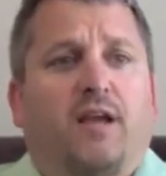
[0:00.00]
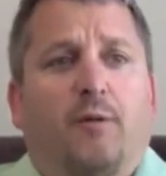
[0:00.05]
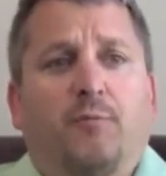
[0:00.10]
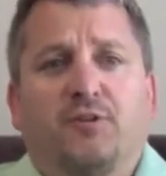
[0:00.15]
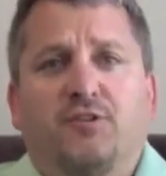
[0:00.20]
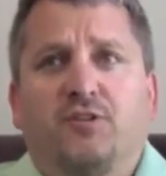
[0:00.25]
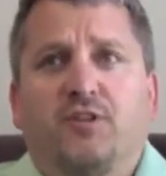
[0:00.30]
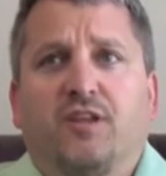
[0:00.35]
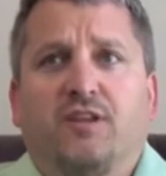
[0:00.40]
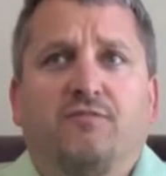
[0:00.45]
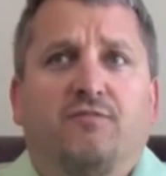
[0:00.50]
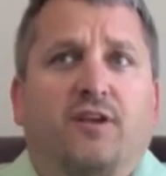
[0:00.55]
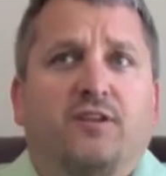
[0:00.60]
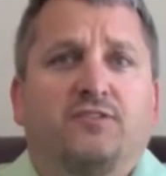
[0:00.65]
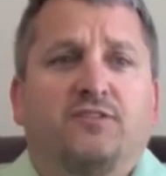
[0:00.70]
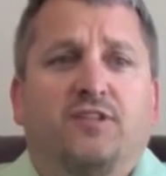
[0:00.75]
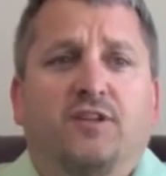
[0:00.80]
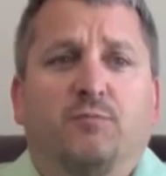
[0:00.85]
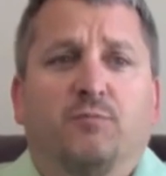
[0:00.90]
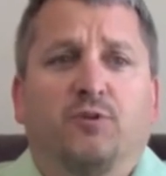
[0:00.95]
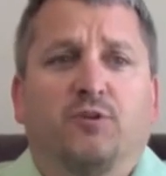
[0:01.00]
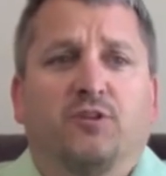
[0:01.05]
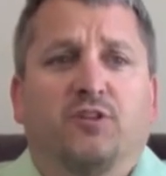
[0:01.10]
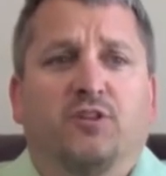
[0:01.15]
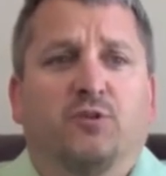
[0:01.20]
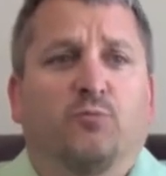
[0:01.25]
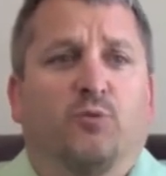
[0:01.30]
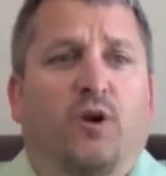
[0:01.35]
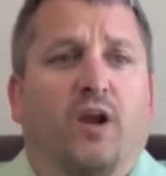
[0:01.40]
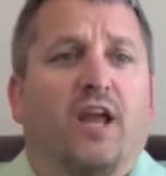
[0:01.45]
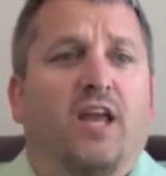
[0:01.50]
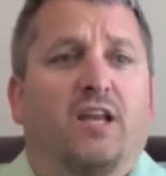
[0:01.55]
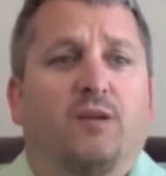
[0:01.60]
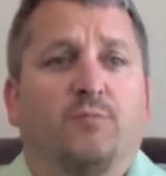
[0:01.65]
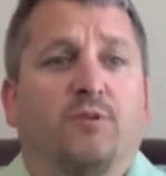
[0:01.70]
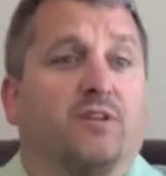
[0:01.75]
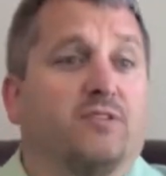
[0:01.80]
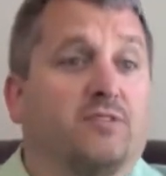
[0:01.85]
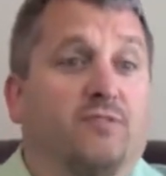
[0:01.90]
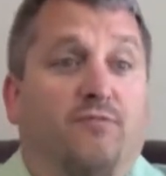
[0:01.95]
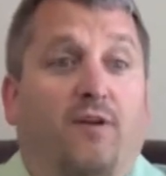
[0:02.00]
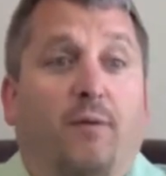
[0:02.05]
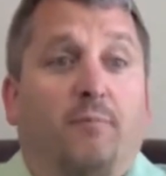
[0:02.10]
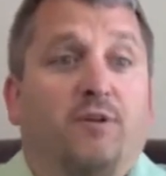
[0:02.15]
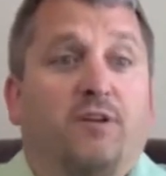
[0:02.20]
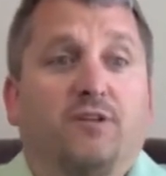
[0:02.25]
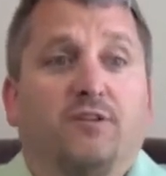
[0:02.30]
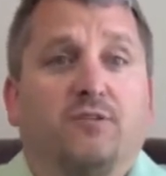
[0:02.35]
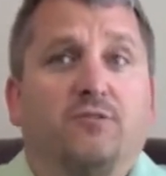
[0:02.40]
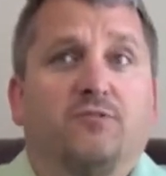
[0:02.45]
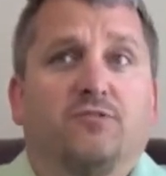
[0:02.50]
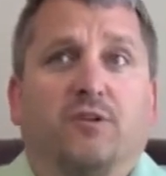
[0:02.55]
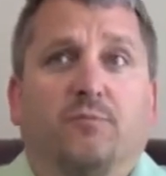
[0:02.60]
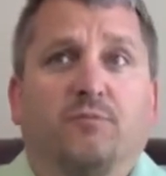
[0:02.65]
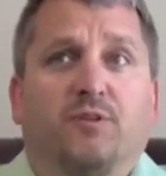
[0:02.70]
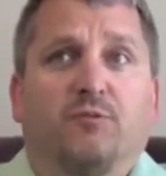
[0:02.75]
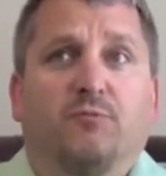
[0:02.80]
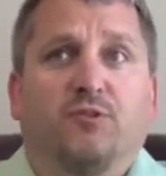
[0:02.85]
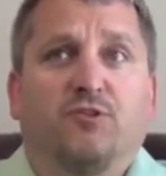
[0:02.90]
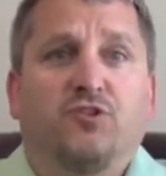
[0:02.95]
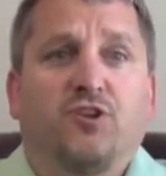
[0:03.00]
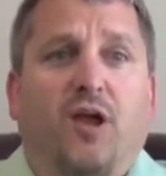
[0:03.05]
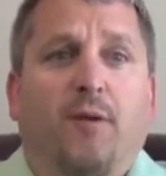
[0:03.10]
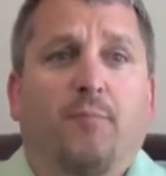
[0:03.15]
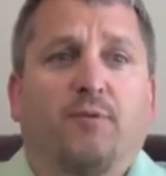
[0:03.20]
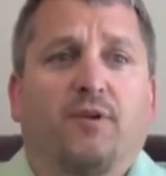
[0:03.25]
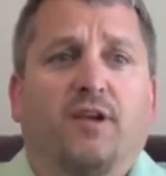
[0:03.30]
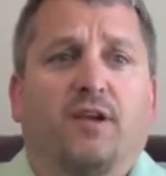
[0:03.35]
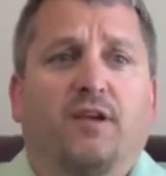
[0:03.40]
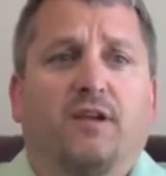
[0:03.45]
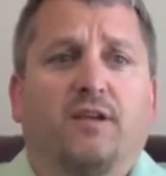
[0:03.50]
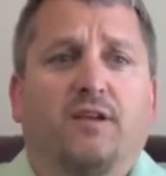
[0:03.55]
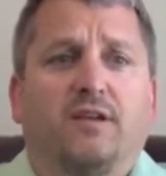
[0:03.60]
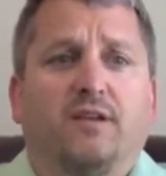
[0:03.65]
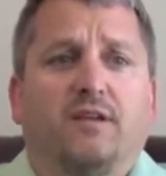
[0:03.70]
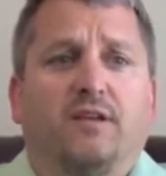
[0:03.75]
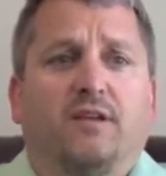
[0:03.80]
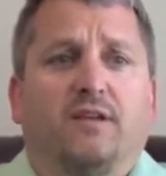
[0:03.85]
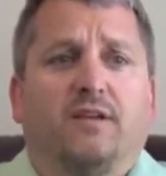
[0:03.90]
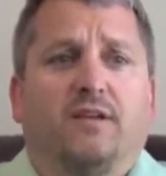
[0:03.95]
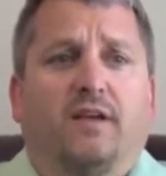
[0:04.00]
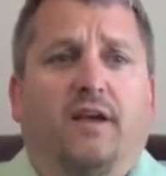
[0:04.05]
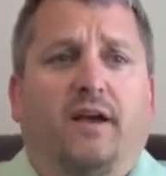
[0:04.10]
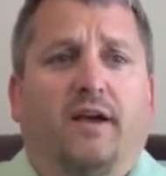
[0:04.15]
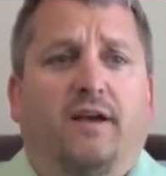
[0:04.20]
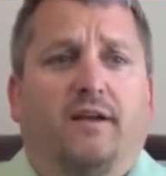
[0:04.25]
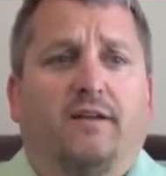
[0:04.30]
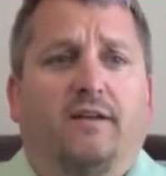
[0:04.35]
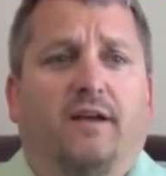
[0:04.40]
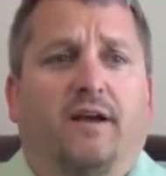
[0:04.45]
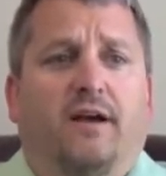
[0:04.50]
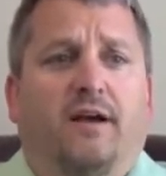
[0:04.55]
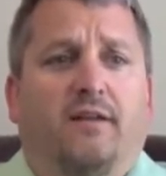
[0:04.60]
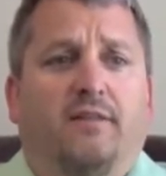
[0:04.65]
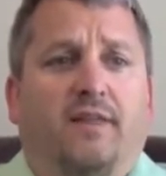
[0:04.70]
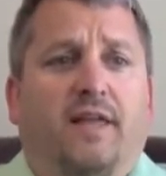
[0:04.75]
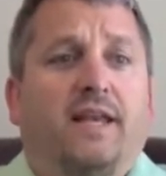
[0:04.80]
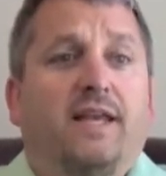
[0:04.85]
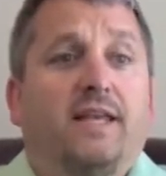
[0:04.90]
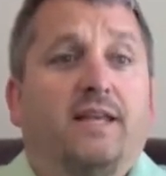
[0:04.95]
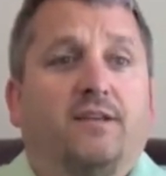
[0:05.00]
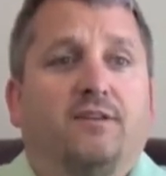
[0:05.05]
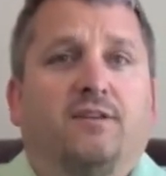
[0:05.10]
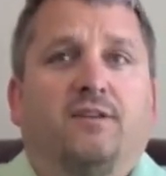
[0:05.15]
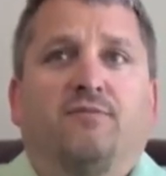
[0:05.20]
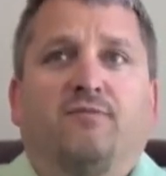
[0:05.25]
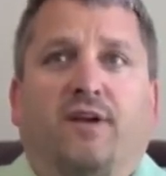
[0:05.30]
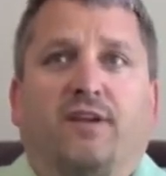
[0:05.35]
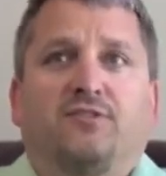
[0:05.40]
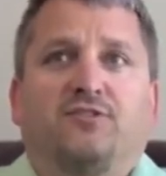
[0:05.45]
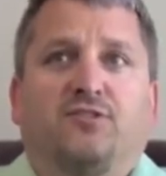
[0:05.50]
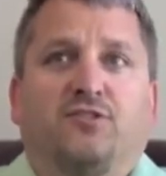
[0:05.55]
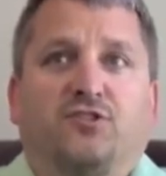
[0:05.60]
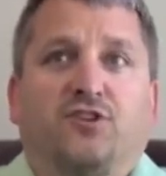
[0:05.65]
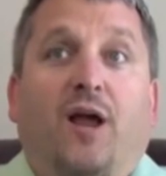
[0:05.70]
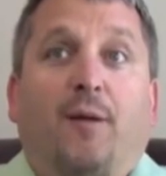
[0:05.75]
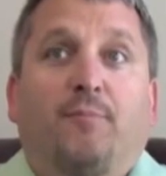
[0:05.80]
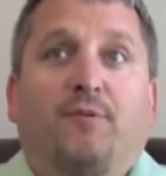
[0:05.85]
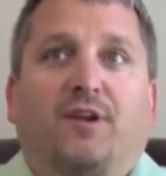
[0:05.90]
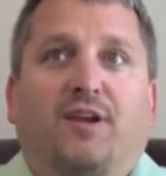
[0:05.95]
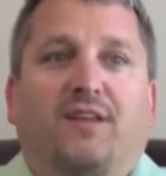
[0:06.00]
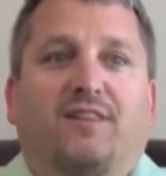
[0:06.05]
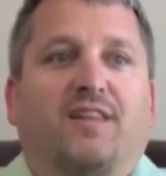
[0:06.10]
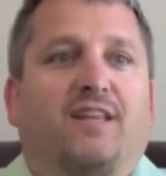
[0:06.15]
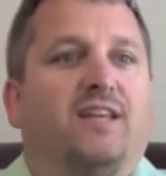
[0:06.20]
How much are they investing in building their brand? Because if I'm going to do something with Shopkick, they need to invest in Shopkick.